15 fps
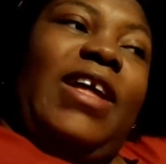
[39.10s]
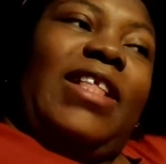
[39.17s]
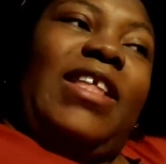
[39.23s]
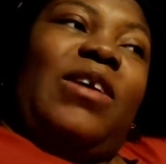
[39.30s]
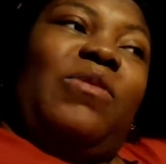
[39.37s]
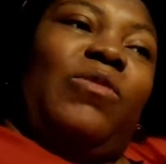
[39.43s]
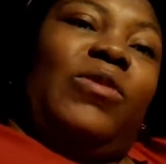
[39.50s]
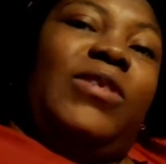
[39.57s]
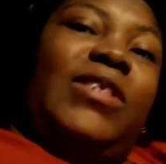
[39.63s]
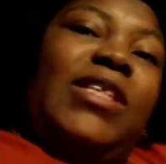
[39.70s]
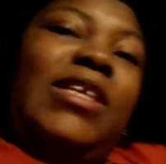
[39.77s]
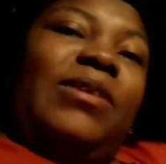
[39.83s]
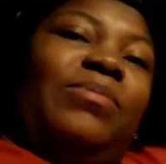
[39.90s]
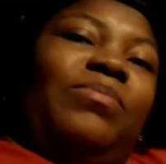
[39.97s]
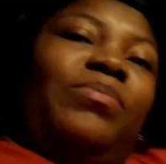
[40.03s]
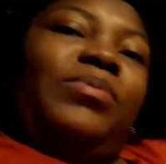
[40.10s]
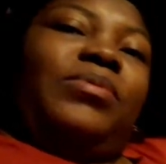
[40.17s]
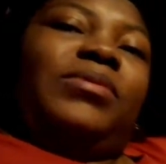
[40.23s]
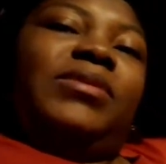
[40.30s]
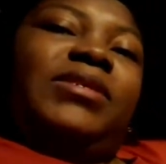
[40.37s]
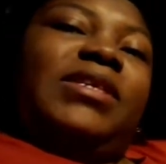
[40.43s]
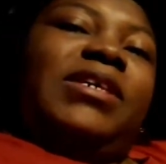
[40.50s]
nathan will sleep
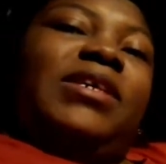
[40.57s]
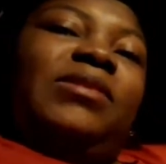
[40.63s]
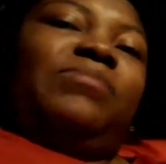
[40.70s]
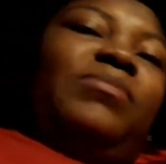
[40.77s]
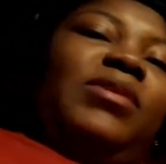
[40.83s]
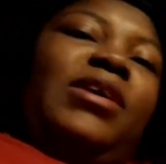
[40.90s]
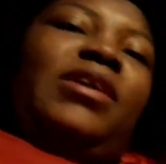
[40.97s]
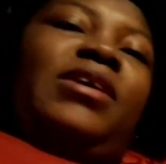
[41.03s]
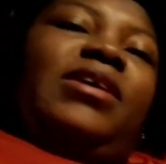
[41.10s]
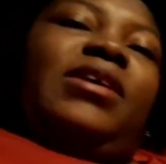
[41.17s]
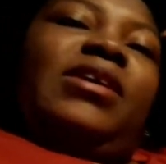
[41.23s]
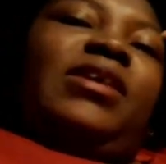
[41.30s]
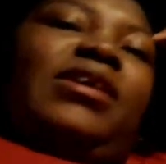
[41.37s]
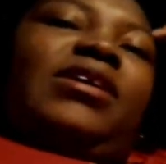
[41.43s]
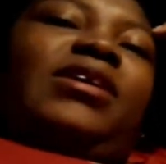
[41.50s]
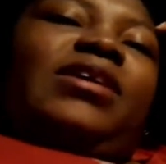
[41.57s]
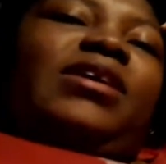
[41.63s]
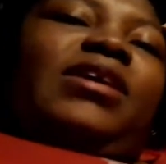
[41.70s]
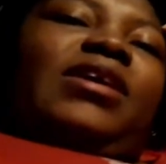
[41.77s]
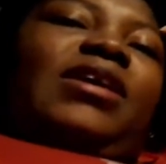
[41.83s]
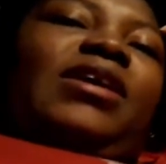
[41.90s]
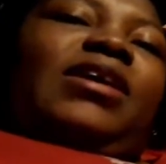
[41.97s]
see him here
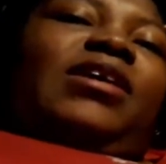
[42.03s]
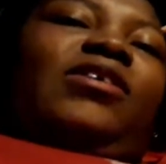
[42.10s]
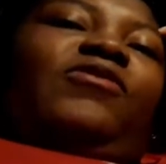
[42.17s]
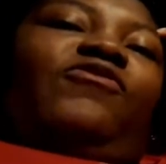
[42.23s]
eh